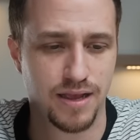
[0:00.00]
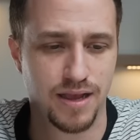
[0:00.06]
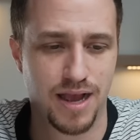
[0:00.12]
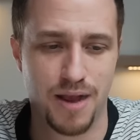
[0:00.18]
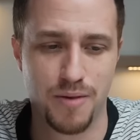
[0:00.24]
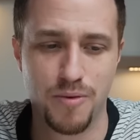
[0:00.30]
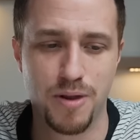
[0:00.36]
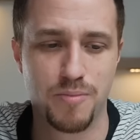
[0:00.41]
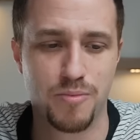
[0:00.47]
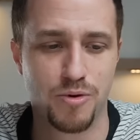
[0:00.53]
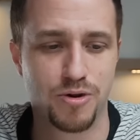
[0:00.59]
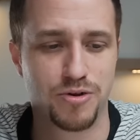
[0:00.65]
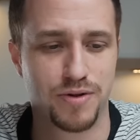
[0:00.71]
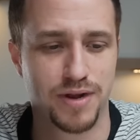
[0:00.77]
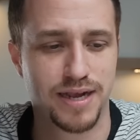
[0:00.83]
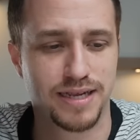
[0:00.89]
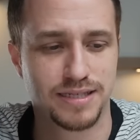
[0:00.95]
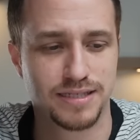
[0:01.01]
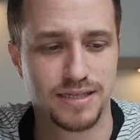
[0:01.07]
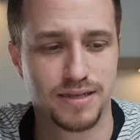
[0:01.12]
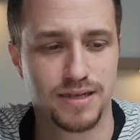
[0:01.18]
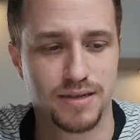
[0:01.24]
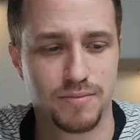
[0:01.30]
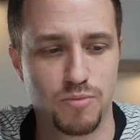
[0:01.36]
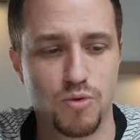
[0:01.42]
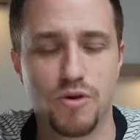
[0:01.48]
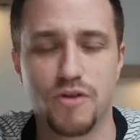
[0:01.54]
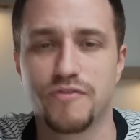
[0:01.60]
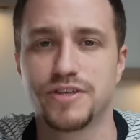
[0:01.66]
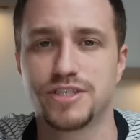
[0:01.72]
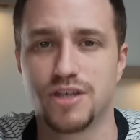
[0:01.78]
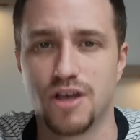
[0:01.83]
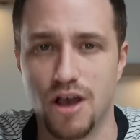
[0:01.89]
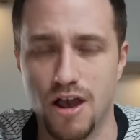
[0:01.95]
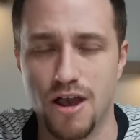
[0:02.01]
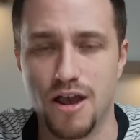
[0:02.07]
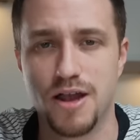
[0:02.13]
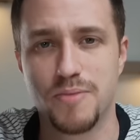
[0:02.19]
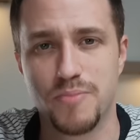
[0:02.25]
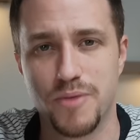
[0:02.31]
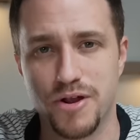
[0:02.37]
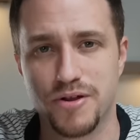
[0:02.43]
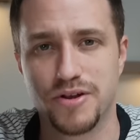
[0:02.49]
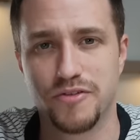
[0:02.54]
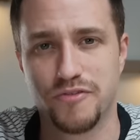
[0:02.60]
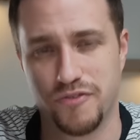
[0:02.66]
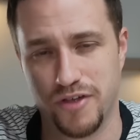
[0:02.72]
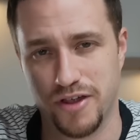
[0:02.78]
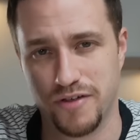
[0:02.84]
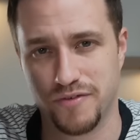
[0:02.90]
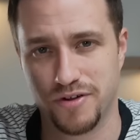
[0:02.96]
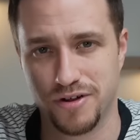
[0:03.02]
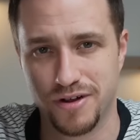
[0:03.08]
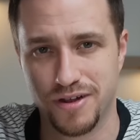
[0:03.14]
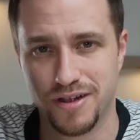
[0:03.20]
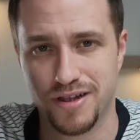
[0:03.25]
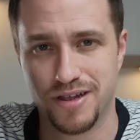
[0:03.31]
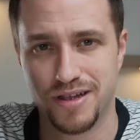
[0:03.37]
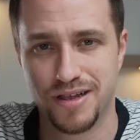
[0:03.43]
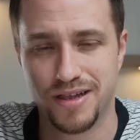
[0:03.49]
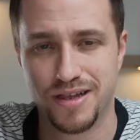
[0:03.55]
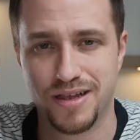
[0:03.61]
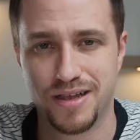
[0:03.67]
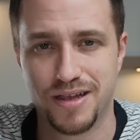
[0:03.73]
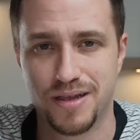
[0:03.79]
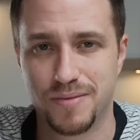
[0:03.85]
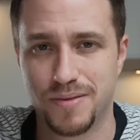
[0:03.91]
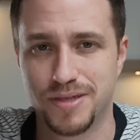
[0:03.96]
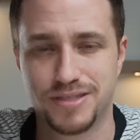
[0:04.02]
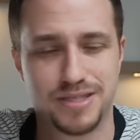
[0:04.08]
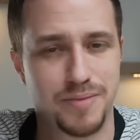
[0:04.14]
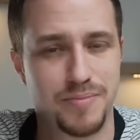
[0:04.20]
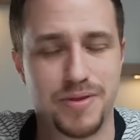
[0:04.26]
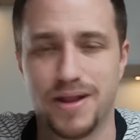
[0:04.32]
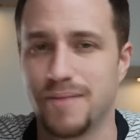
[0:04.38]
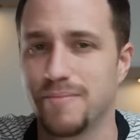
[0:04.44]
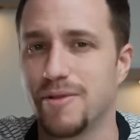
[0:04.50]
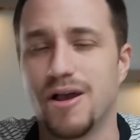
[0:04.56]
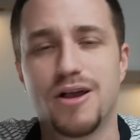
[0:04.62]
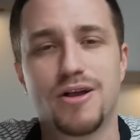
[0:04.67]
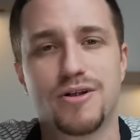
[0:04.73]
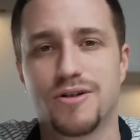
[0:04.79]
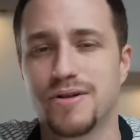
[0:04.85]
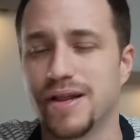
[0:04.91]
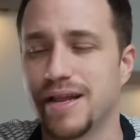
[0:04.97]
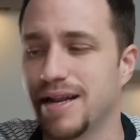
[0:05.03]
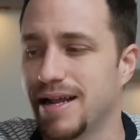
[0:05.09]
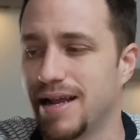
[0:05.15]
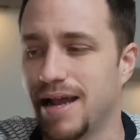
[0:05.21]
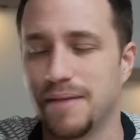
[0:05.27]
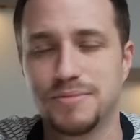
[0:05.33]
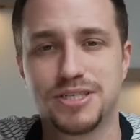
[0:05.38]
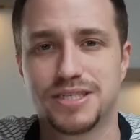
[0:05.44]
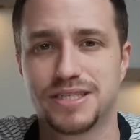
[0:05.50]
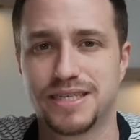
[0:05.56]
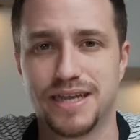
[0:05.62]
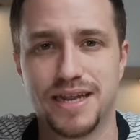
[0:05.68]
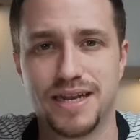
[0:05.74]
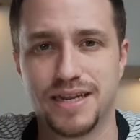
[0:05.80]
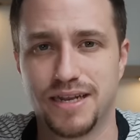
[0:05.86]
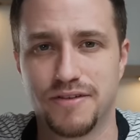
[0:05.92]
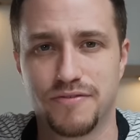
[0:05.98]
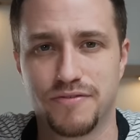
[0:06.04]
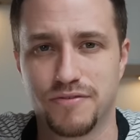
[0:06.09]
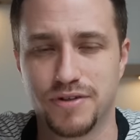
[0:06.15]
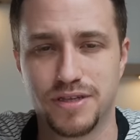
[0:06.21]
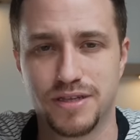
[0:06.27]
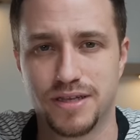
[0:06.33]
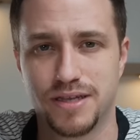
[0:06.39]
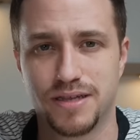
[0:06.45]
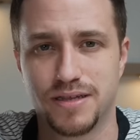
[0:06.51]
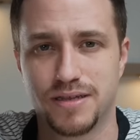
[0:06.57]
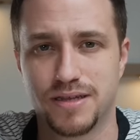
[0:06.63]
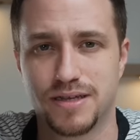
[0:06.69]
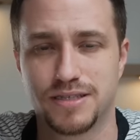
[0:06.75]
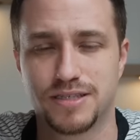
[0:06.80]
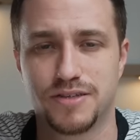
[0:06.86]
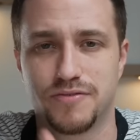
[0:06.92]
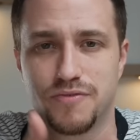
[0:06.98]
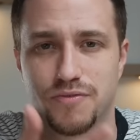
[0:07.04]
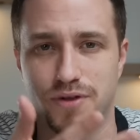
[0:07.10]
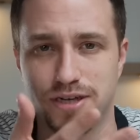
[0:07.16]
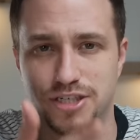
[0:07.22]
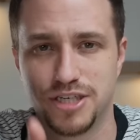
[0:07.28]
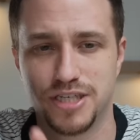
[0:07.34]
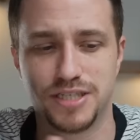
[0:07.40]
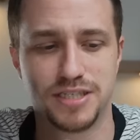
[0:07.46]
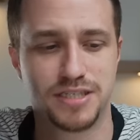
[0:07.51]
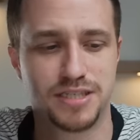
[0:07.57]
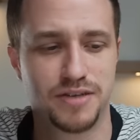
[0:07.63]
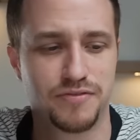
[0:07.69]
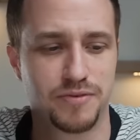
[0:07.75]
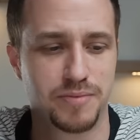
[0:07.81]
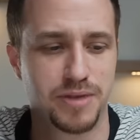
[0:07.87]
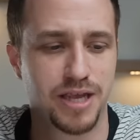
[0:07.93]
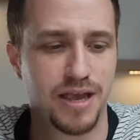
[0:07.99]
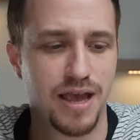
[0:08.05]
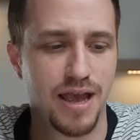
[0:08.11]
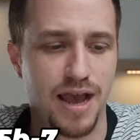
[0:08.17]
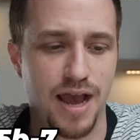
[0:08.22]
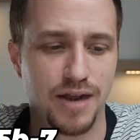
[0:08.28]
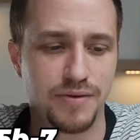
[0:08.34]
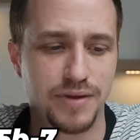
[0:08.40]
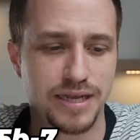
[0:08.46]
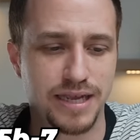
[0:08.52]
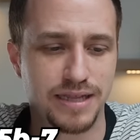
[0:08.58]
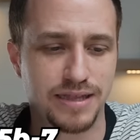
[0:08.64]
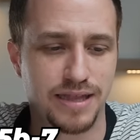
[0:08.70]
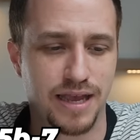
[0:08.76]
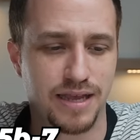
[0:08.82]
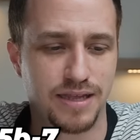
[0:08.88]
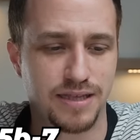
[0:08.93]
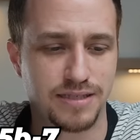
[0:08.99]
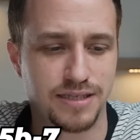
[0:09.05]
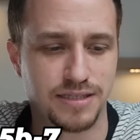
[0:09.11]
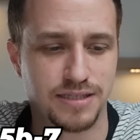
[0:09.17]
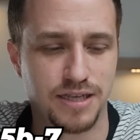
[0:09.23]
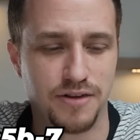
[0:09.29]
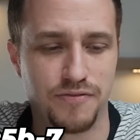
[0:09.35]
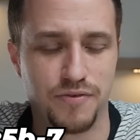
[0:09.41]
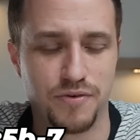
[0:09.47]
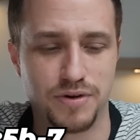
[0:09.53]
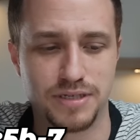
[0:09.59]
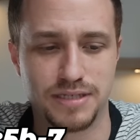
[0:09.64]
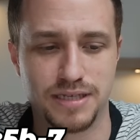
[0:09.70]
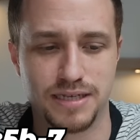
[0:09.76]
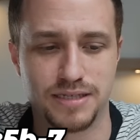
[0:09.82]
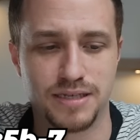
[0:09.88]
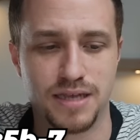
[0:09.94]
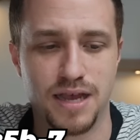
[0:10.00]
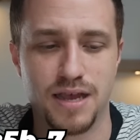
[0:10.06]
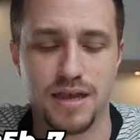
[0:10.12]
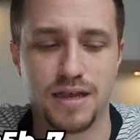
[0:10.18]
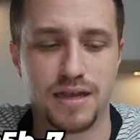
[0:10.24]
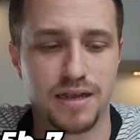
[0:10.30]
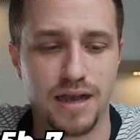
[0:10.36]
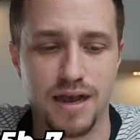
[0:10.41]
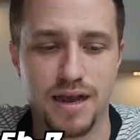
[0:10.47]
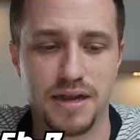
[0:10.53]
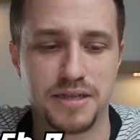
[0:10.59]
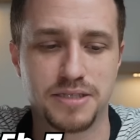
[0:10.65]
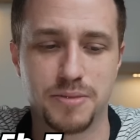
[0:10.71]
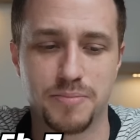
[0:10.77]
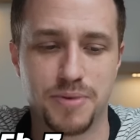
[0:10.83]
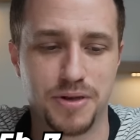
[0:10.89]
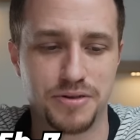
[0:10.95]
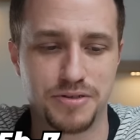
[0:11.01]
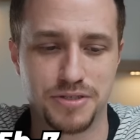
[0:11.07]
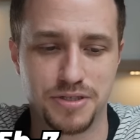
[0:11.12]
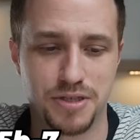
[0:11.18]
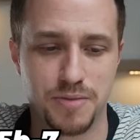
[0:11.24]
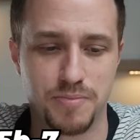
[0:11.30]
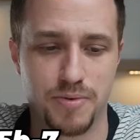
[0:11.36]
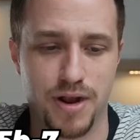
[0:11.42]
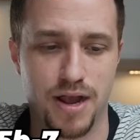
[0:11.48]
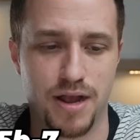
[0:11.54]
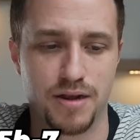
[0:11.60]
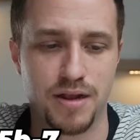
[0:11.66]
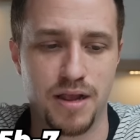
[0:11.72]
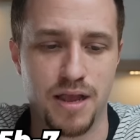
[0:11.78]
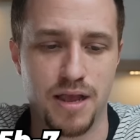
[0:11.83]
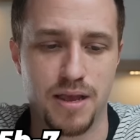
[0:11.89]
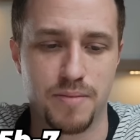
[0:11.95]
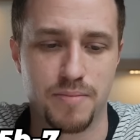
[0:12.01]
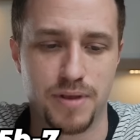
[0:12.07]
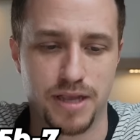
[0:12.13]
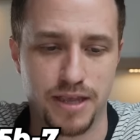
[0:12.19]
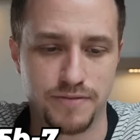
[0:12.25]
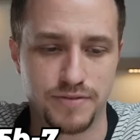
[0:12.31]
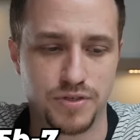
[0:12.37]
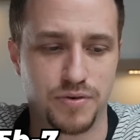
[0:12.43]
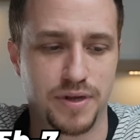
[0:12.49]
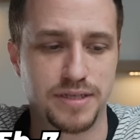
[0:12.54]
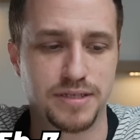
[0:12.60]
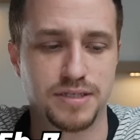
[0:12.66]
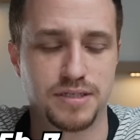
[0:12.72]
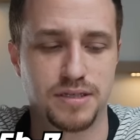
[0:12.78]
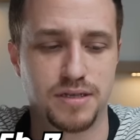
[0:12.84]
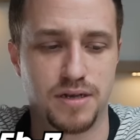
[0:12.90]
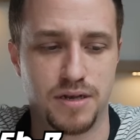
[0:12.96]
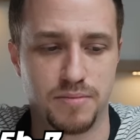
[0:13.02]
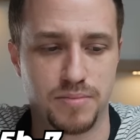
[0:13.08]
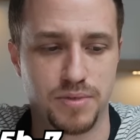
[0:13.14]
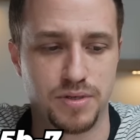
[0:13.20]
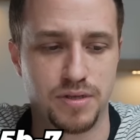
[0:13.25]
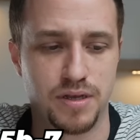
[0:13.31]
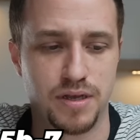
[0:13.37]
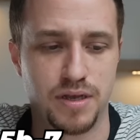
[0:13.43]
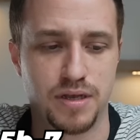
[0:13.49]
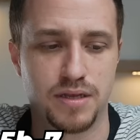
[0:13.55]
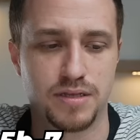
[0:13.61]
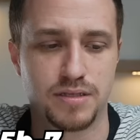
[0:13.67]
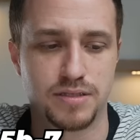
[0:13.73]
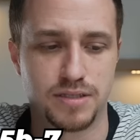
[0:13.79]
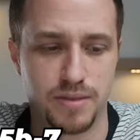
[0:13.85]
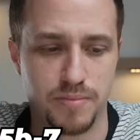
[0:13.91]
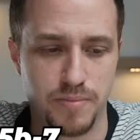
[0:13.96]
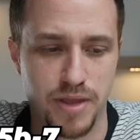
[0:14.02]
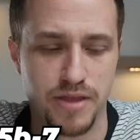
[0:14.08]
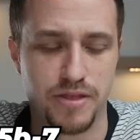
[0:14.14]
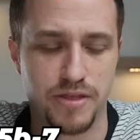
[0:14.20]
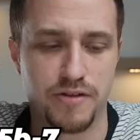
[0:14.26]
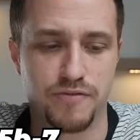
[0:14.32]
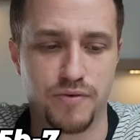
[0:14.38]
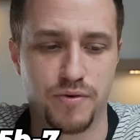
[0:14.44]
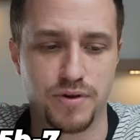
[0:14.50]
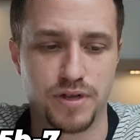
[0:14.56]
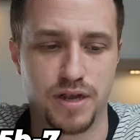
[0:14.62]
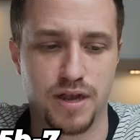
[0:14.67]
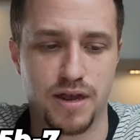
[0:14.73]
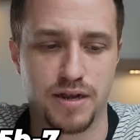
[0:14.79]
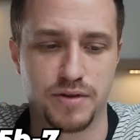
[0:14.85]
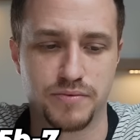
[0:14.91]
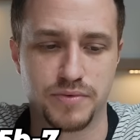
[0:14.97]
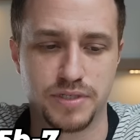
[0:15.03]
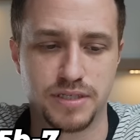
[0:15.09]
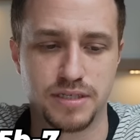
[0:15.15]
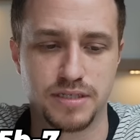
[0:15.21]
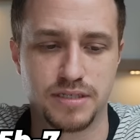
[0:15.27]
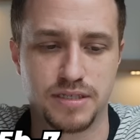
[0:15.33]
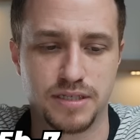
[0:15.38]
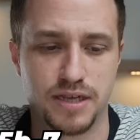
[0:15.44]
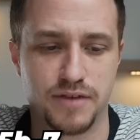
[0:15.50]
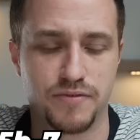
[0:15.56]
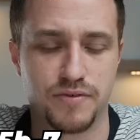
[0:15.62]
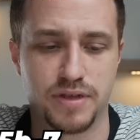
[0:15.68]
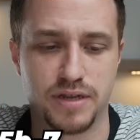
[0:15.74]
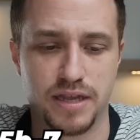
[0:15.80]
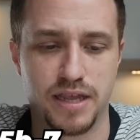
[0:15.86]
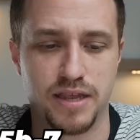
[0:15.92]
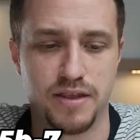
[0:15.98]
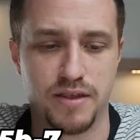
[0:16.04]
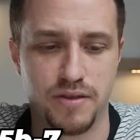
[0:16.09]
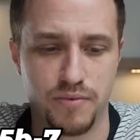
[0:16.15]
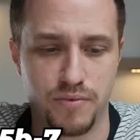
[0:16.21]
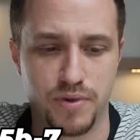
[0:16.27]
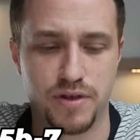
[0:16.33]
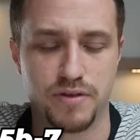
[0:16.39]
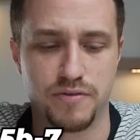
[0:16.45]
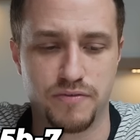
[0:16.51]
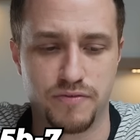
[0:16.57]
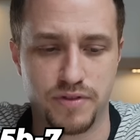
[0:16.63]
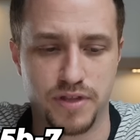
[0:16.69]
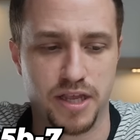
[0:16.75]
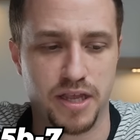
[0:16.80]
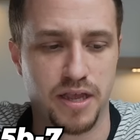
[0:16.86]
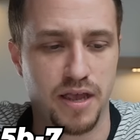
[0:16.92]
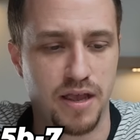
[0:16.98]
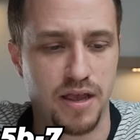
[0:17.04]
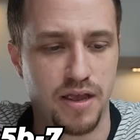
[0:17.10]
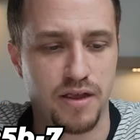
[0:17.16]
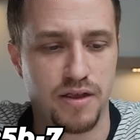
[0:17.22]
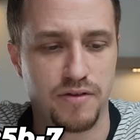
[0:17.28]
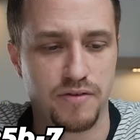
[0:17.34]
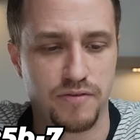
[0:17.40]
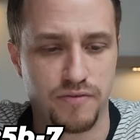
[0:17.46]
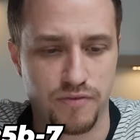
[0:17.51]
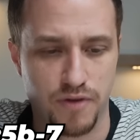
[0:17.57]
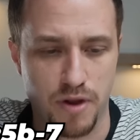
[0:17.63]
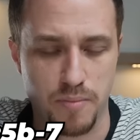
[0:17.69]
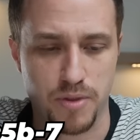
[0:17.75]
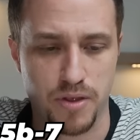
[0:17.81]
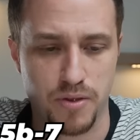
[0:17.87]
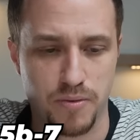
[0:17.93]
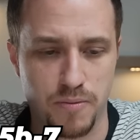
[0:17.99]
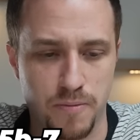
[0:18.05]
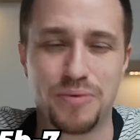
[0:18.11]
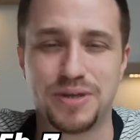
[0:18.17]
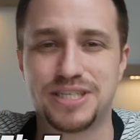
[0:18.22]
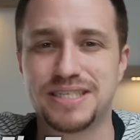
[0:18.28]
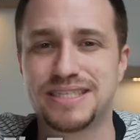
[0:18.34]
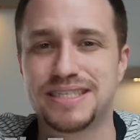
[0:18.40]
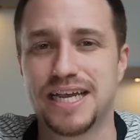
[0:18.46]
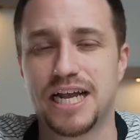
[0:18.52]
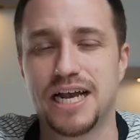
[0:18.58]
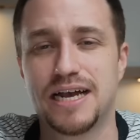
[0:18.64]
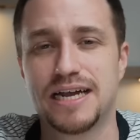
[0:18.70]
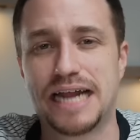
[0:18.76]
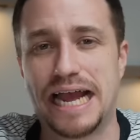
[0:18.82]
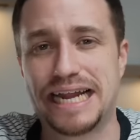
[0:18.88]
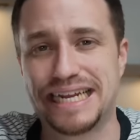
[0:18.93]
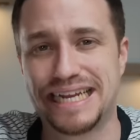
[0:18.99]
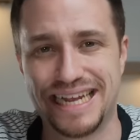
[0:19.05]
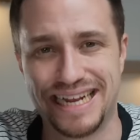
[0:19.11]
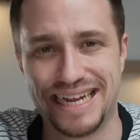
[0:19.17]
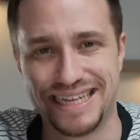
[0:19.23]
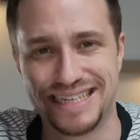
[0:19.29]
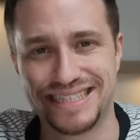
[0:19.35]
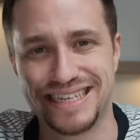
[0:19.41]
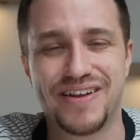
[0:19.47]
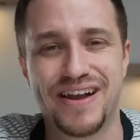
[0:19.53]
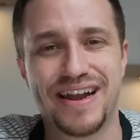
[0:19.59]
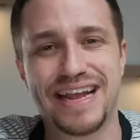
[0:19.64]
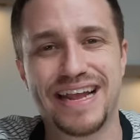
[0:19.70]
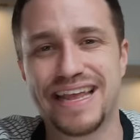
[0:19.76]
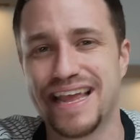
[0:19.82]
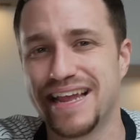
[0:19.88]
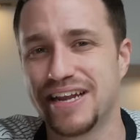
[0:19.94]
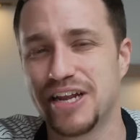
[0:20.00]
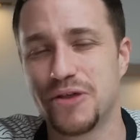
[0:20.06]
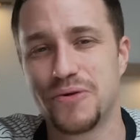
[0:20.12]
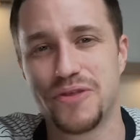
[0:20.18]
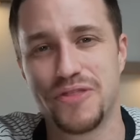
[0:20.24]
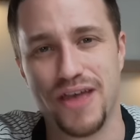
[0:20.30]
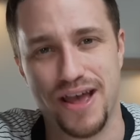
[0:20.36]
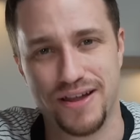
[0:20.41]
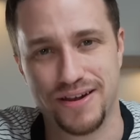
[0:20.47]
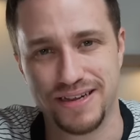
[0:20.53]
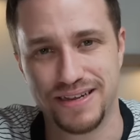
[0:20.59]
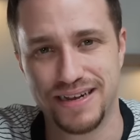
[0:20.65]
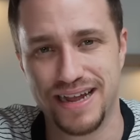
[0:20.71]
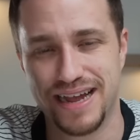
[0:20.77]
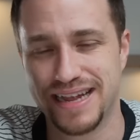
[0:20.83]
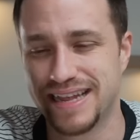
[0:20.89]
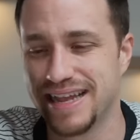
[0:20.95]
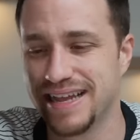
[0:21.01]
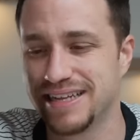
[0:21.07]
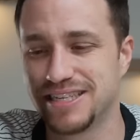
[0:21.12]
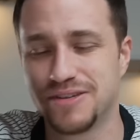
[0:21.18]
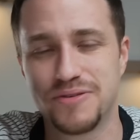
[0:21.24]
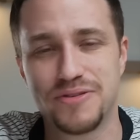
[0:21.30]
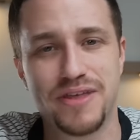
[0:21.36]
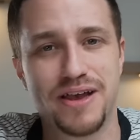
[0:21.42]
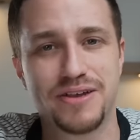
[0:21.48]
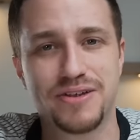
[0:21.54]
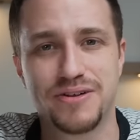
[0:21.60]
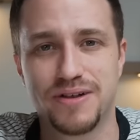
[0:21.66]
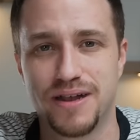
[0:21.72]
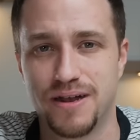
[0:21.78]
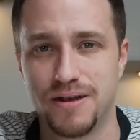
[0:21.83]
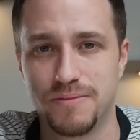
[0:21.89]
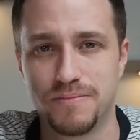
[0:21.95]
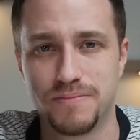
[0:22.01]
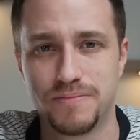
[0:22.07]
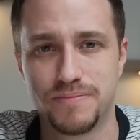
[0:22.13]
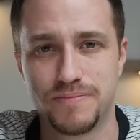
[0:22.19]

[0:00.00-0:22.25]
I want more grace, more of his unmerited favor. I mean, something I'm not earning. I'm just getting it freely because of what Jesus did for me. How do I get that? It says, therefore, it says, God is opposed to the proud, but gives grace to the humble. Submit therefore to God and resist the devil, and he will flee from you. We just say, God, I need it. God, I can't do without it. I can't do without your help.